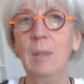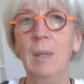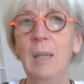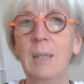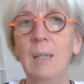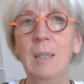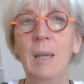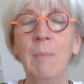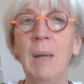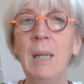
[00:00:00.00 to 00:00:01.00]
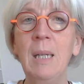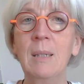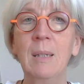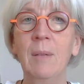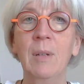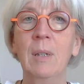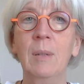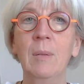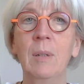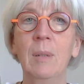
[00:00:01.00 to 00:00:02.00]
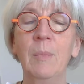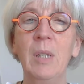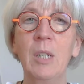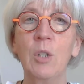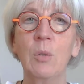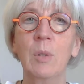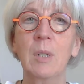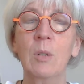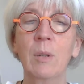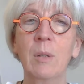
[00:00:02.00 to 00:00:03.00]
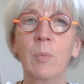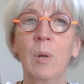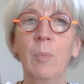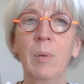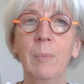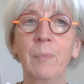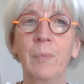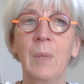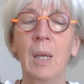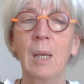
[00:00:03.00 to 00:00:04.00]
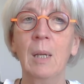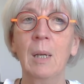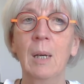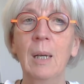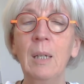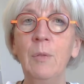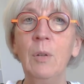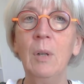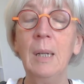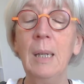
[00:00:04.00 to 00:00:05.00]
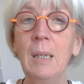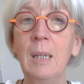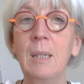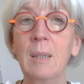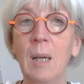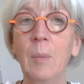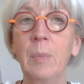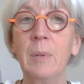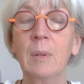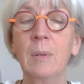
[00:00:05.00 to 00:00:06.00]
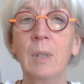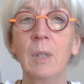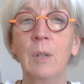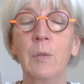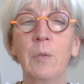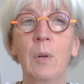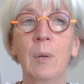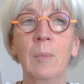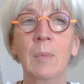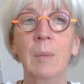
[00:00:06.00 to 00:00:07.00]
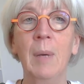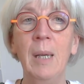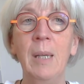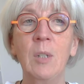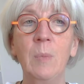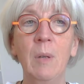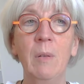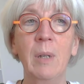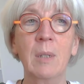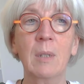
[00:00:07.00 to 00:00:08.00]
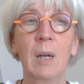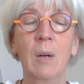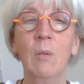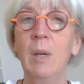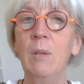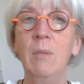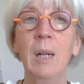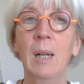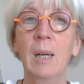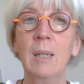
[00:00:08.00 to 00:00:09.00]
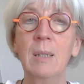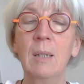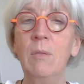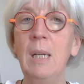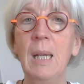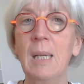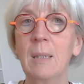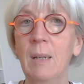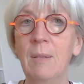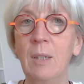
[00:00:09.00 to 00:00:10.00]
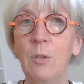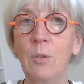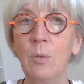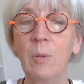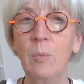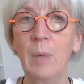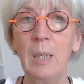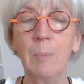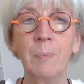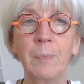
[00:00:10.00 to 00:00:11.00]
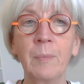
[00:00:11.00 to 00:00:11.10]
As I say, money is never the issue, it's not the problem. I give you a little example from my experience how I realized it really has nothing to do with money.